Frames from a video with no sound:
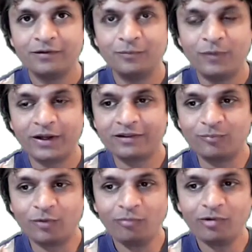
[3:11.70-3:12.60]
But the
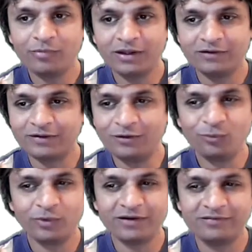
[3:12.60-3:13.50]
problem here is I don't
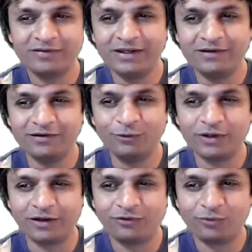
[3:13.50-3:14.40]
want to see
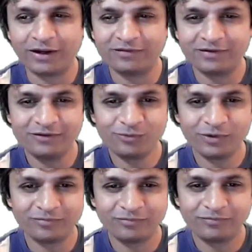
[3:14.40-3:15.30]
Toyota twice. I
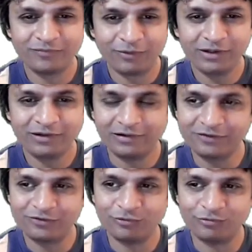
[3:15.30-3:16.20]
want a
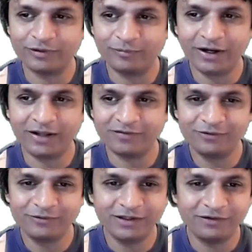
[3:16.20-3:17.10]
list of all the brands. I
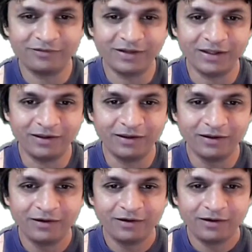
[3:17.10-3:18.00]
don't need to see
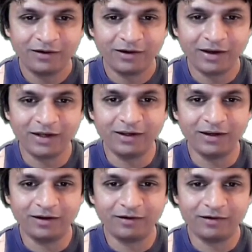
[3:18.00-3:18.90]
any
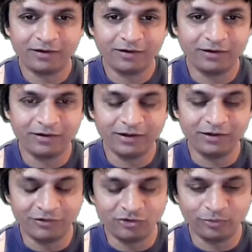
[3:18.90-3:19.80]

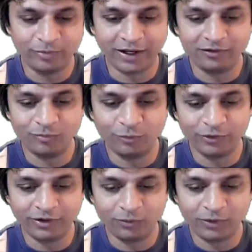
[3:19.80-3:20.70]
individual brand more
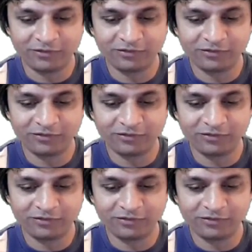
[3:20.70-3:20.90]
than once.